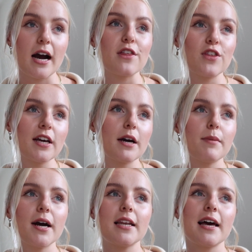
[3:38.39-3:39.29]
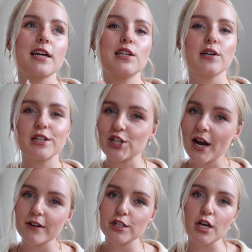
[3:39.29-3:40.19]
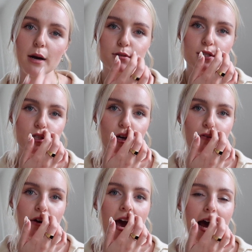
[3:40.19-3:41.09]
I think I might like look in charity shops and stuff